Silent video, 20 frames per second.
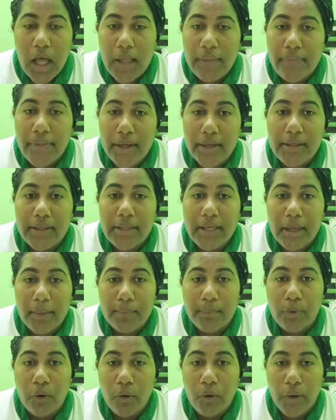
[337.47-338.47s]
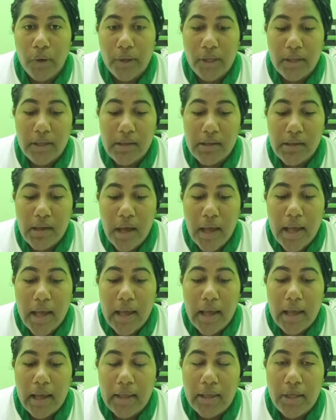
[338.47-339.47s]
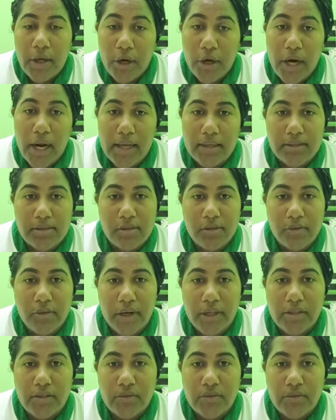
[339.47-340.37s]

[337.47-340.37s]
then the employer has the right